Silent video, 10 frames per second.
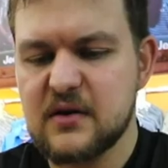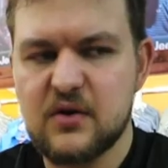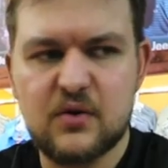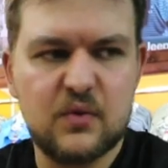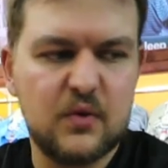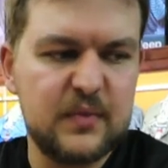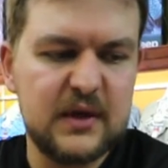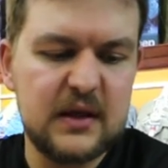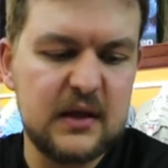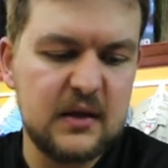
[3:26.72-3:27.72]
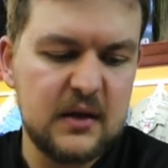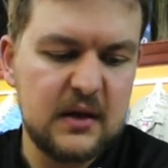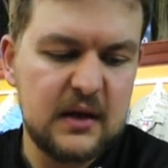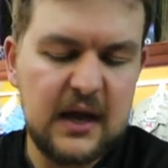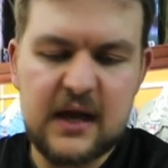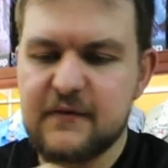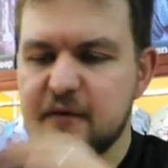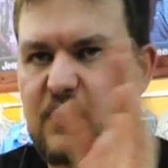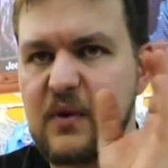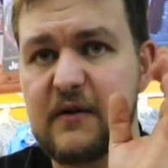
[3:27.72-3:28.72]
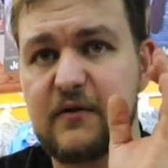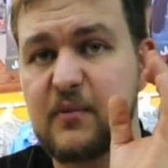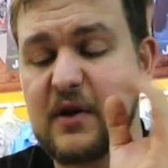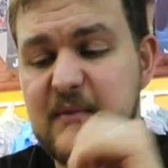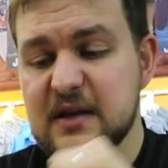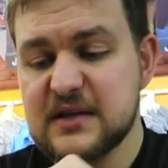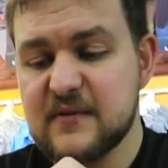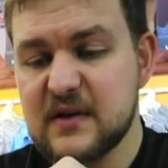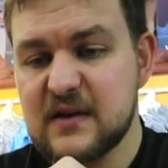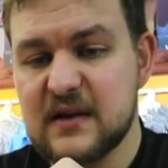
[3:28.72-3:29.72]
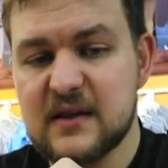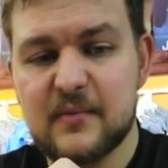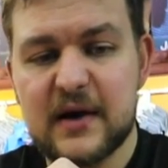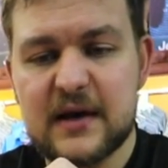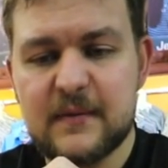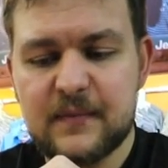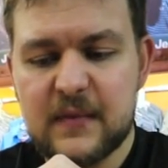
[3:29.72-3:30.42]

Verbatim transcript: you will be A4 away for pretty much everything in the bay.